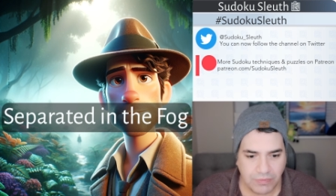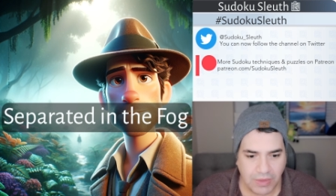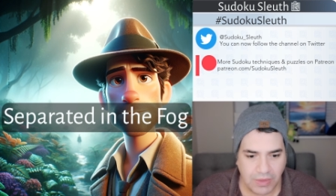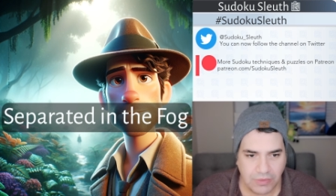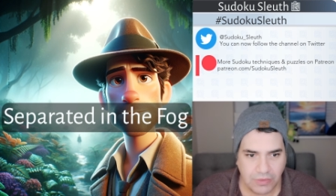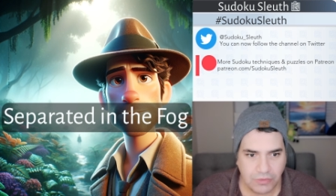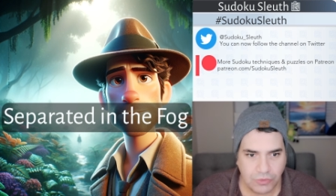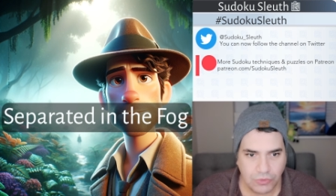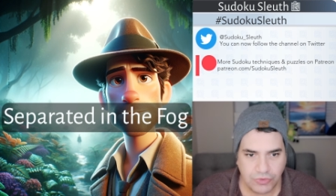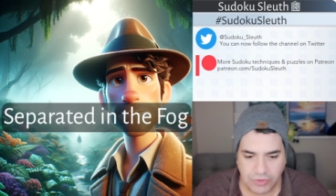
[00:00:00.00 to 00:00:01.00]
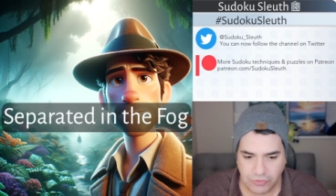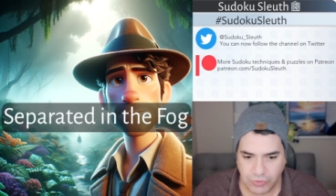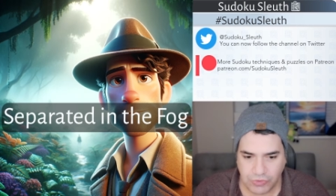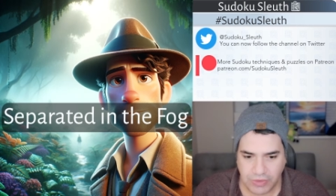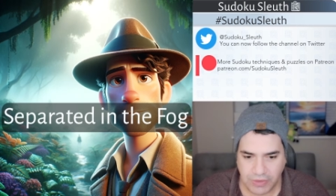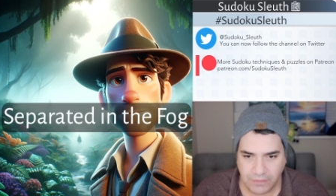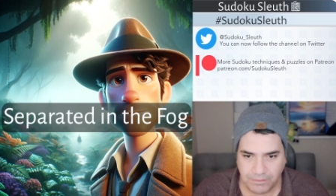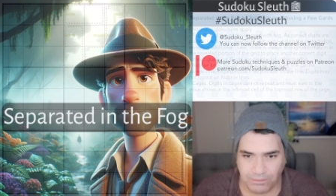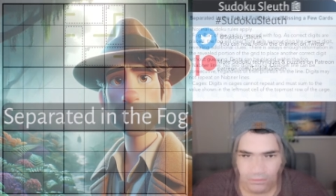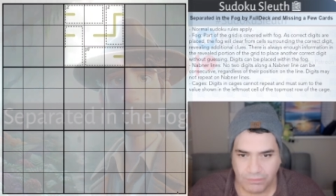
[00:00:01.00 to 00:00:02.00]
and the rule sets for today.
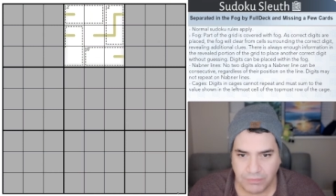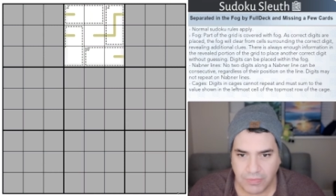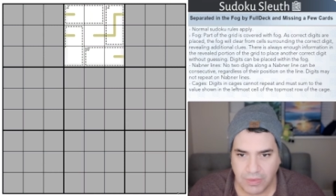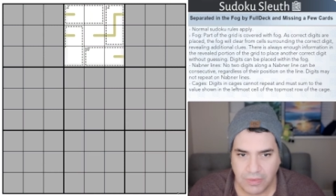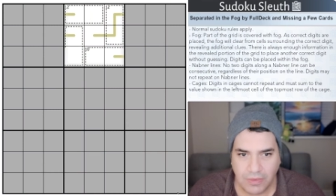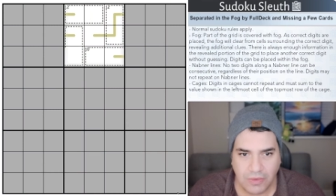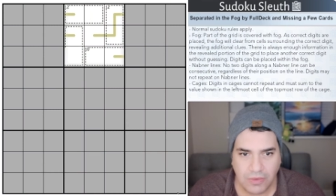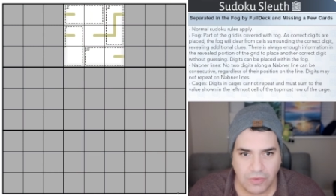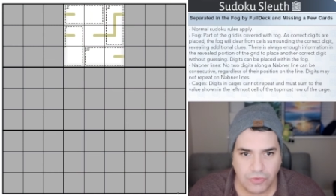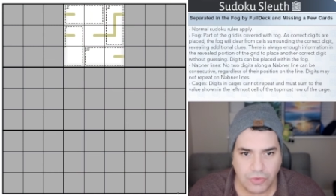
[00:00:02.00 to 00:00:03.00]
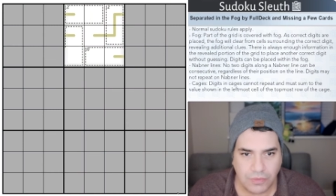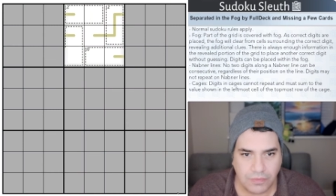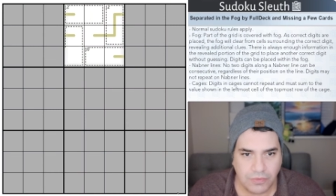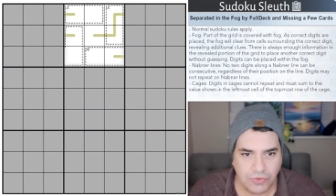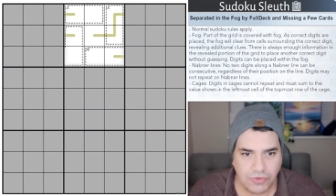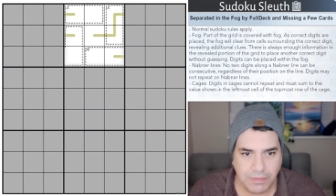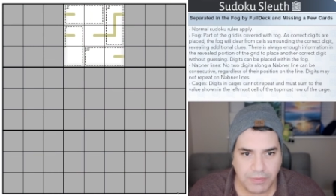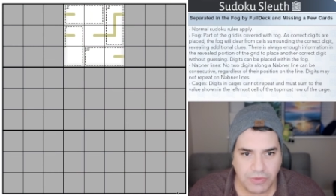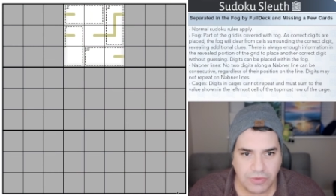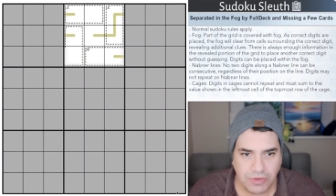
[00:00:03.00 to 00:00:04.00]
So,
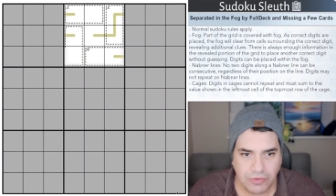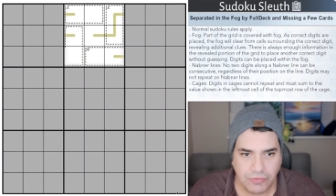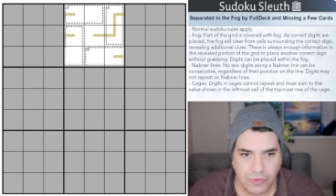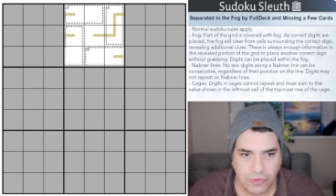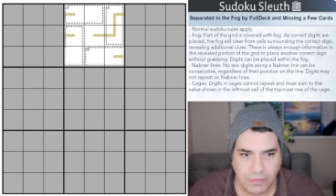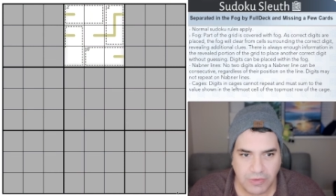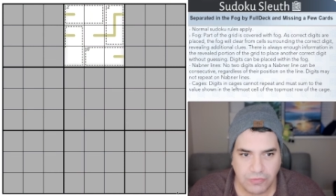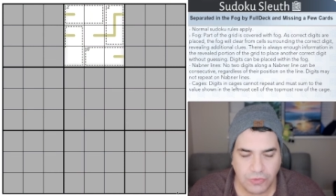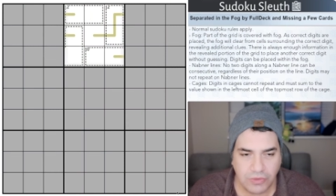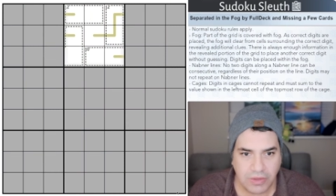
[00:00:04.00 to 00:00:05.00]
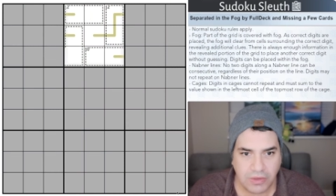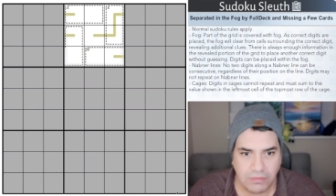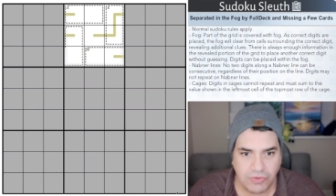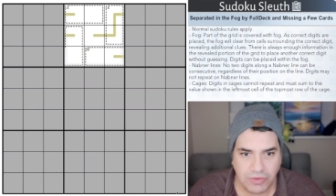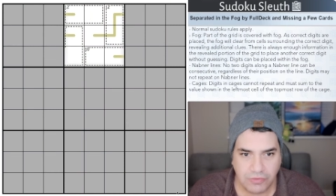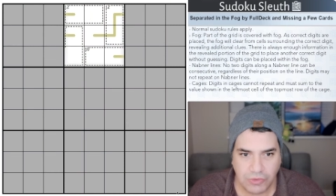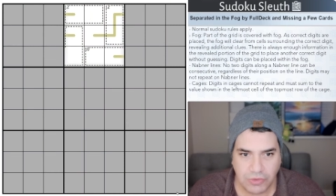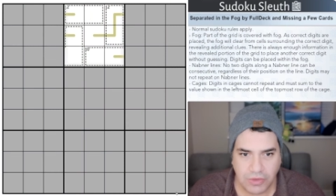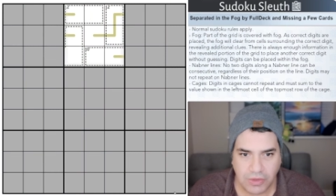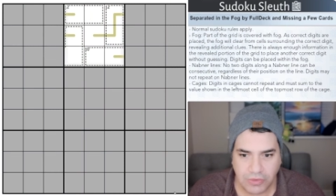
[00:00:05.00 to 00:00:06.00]
Separated in the Fog by Full Deck and Missing a Few
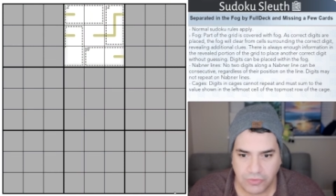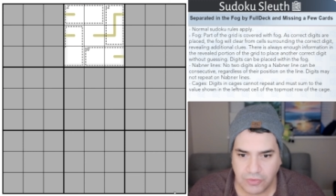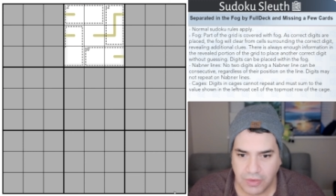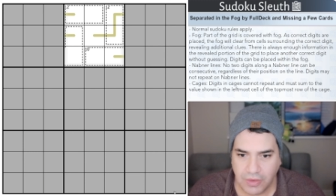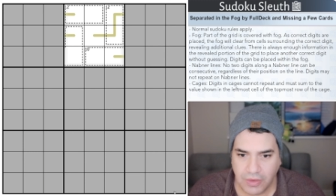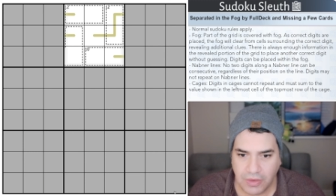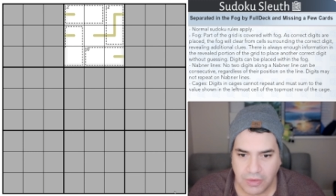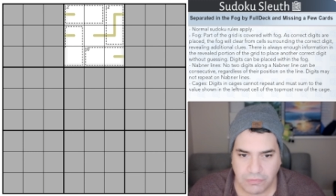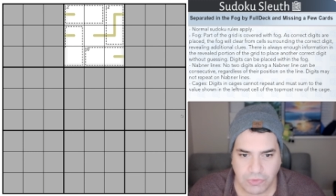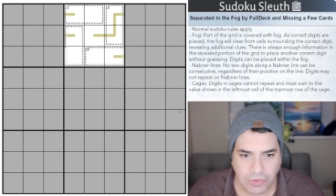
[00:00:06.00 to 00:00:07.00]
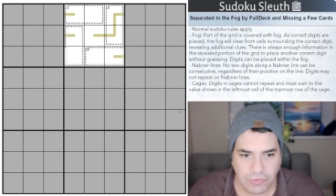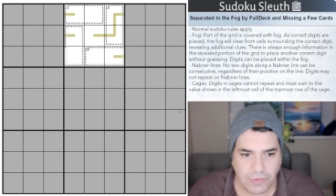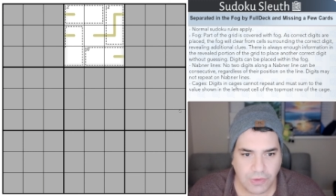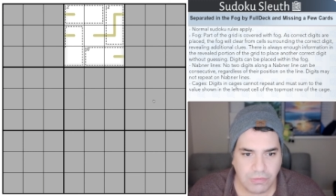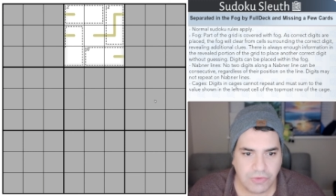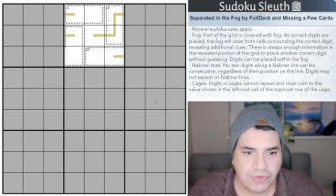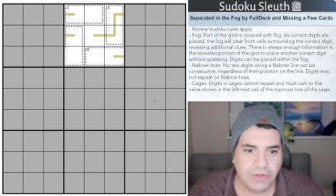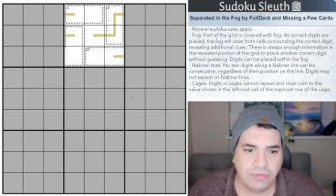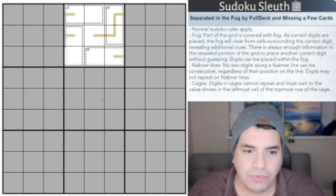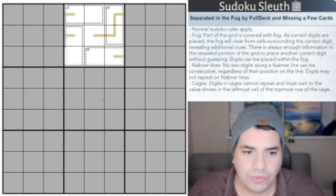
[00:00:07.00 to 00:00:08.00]
Cards. We've got the following set
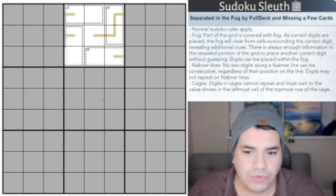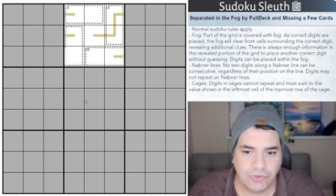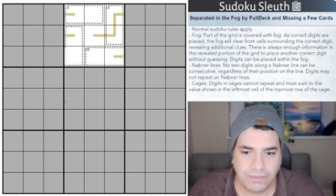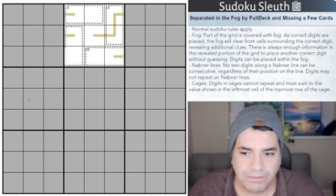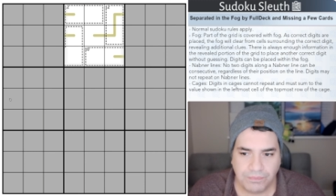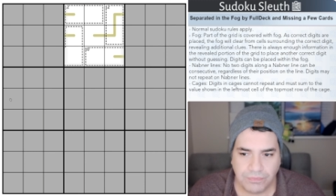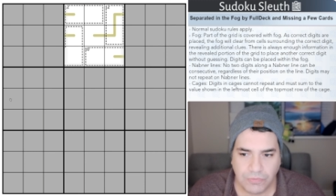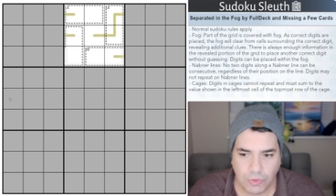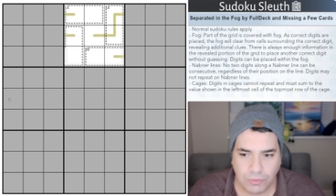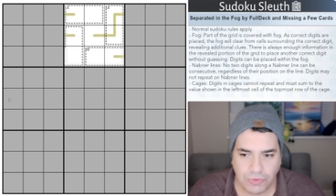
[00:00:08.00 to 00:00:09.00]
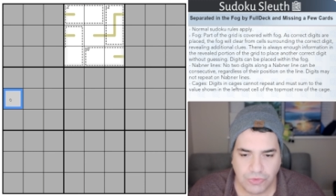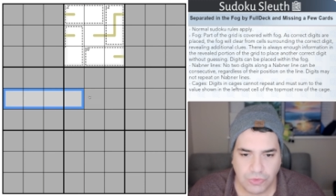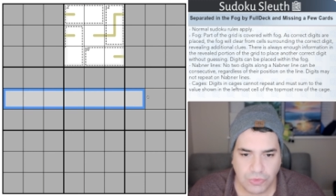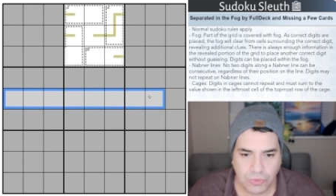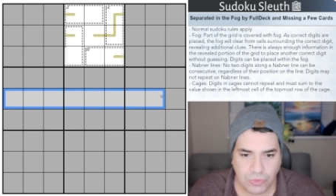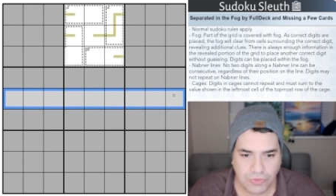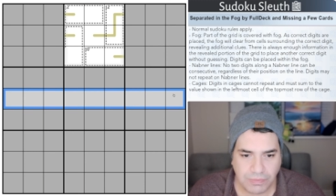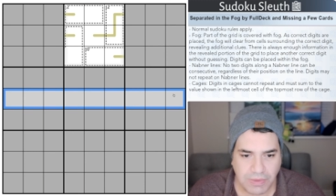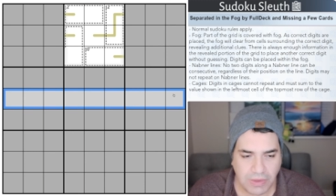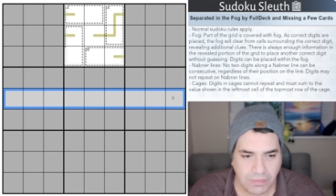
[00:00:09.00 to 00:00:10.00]
of rules. Normal Sudoku rules
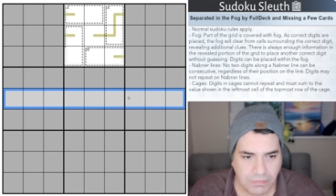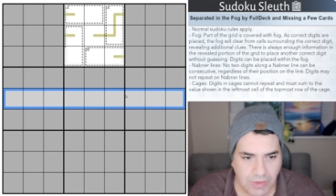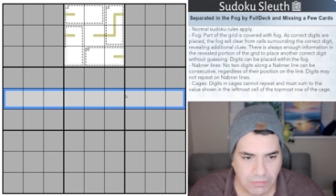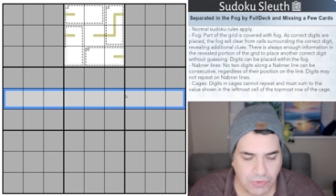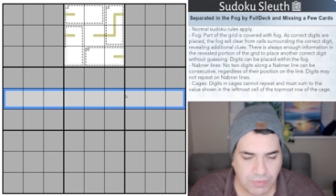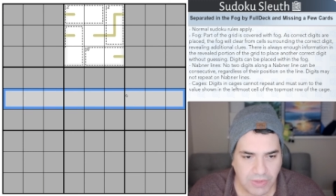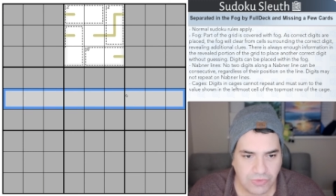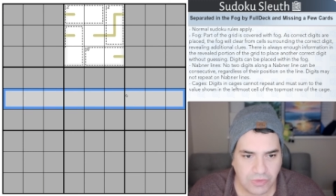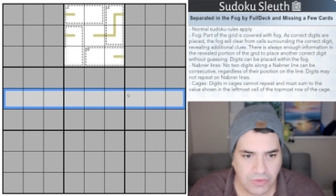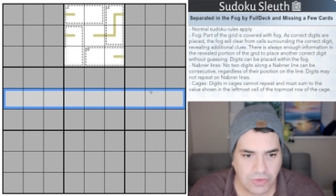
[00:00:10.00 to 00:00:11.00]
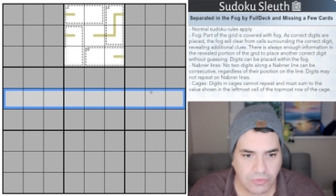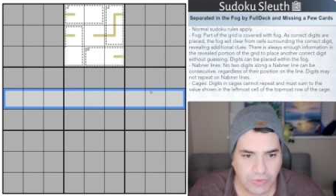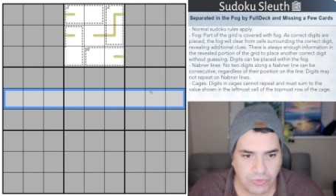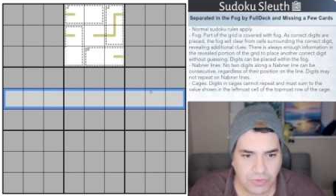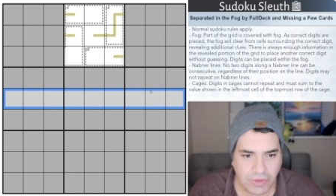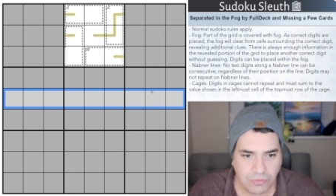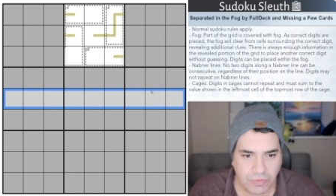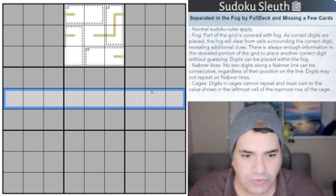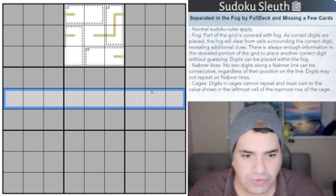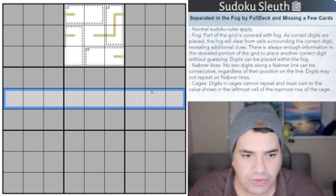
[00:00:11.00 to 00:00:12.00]
apply, that means place the digits 1 to 9
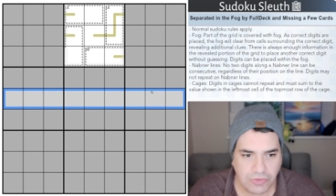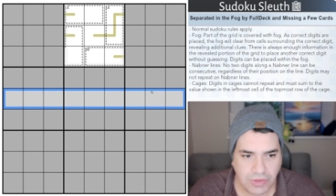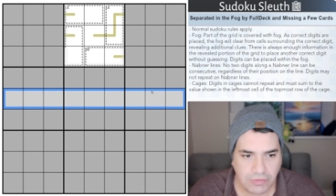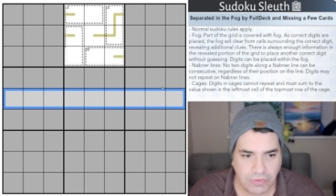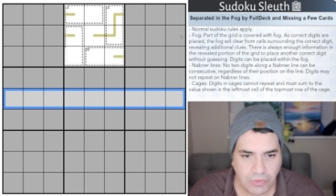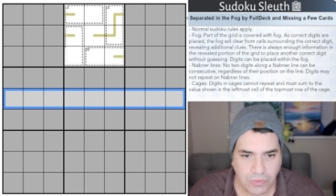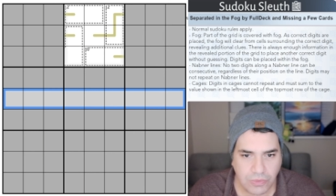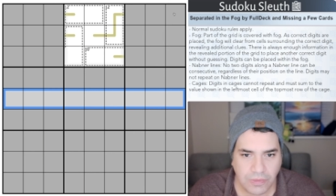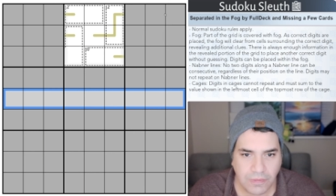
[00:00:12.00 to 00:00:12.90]
once each in every row,